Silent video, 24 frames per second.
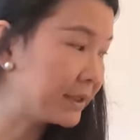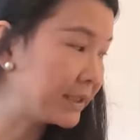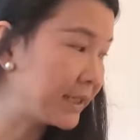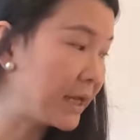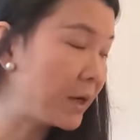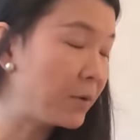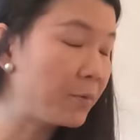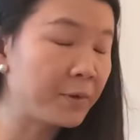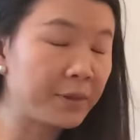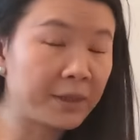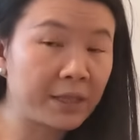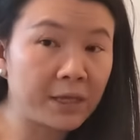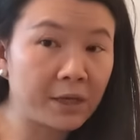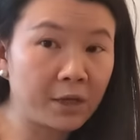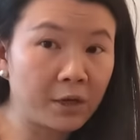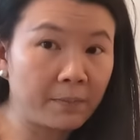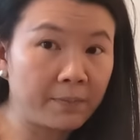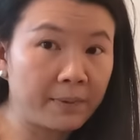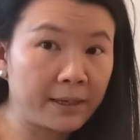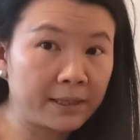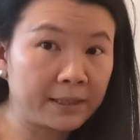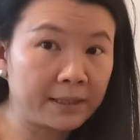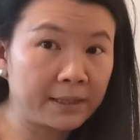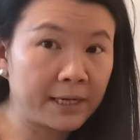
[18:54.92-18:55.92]
stay within your
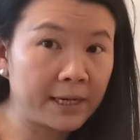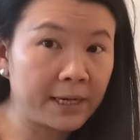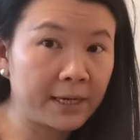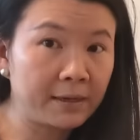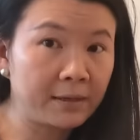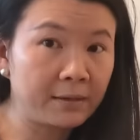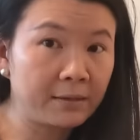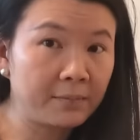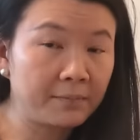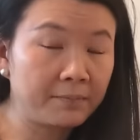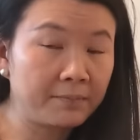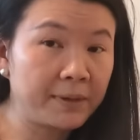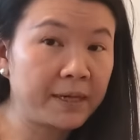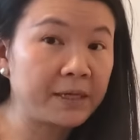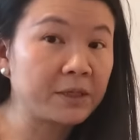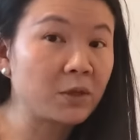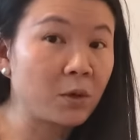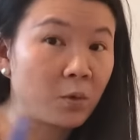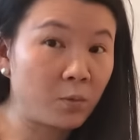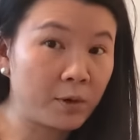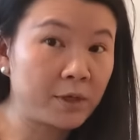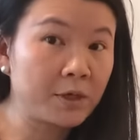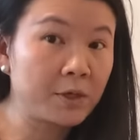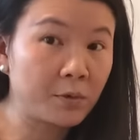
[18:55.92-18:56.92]
budget based
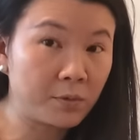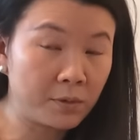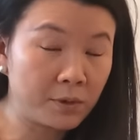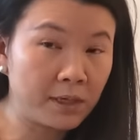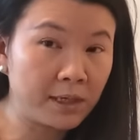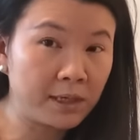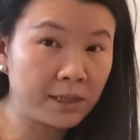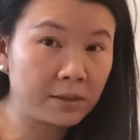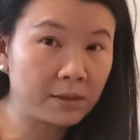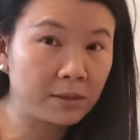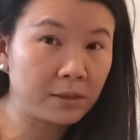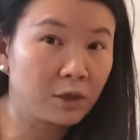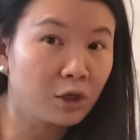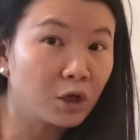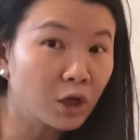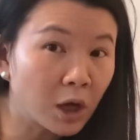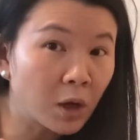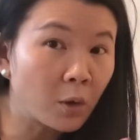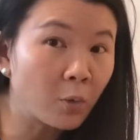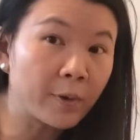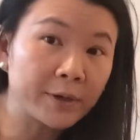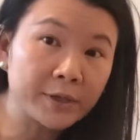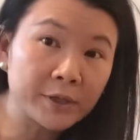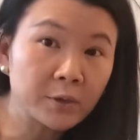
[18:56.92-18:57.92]
on what you need,
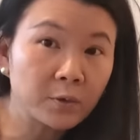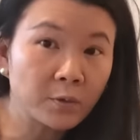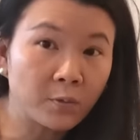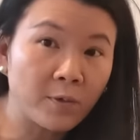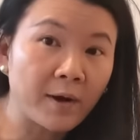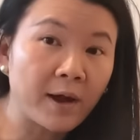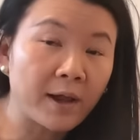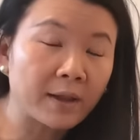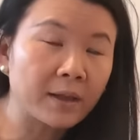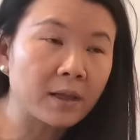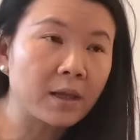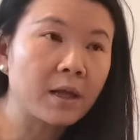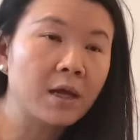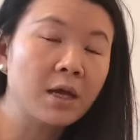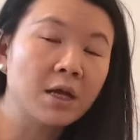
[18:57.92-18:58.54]
not what you want.